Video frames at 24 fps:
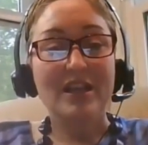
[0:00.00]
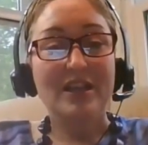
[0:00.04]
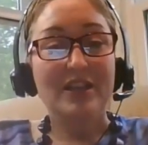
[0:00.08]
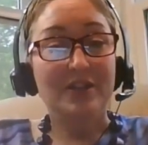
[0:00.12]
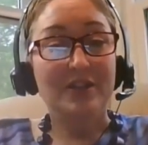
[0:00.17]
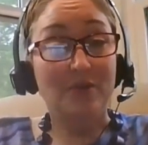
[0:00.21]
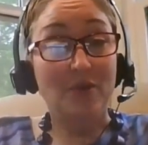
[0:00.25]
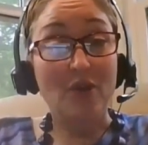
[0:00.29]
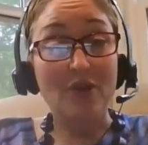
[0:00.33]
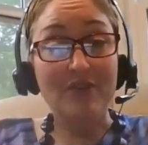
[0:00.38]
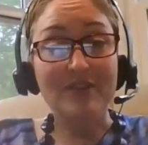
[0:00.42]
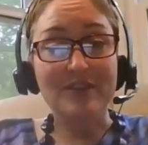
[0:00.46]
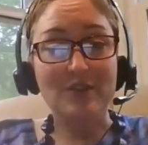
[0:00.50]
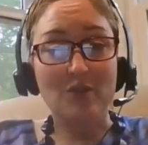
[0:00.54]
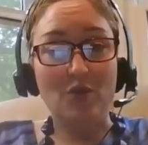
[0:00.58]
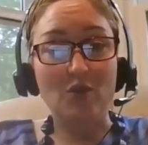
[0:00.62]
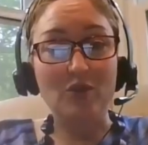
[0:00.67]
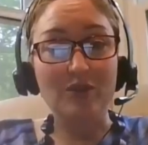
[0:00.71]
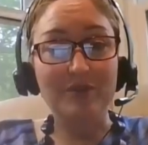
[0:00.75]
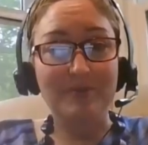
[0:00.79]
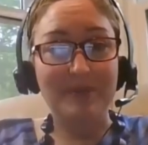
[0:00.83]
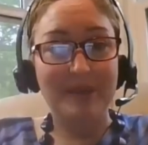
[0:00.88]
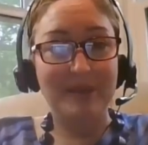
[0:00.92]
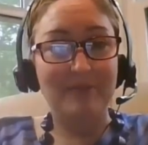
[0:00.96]
there were all these
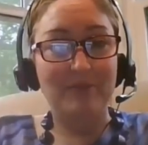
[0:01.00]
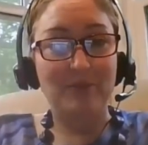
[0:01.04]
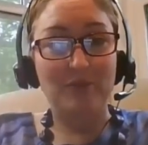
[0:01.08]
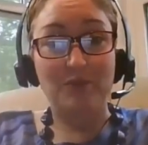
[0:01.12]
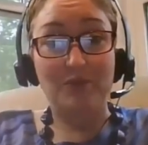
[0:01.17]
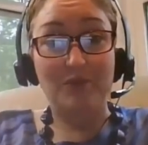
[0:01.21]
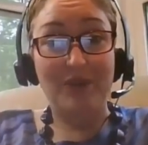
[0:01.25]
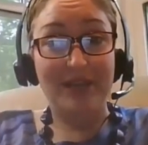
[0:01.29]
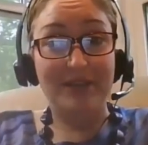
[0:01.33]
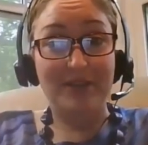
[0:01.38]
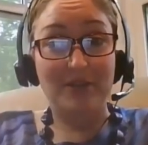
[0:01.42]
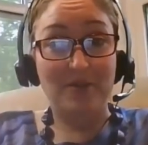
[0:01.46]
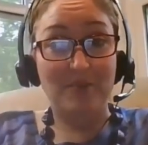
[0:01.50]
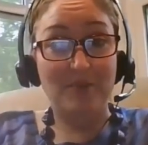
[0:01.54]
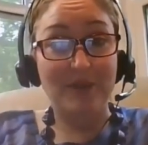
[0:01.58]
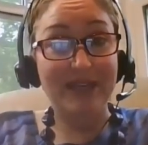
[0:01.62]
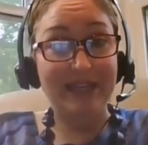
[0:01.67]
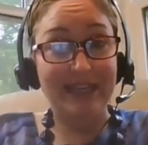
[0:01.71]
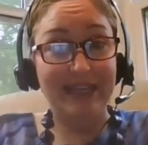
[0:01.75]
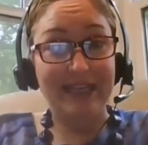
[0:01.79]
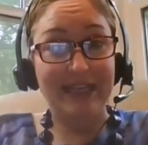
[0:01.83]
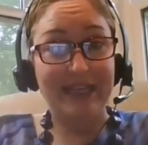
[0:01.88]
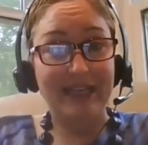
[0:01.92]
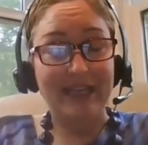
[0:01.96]
old people who had no
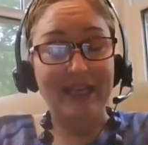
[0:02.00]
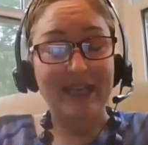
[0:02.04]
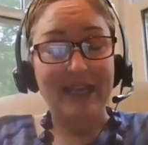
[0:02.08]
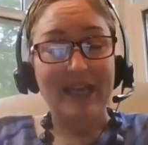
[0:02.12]
money,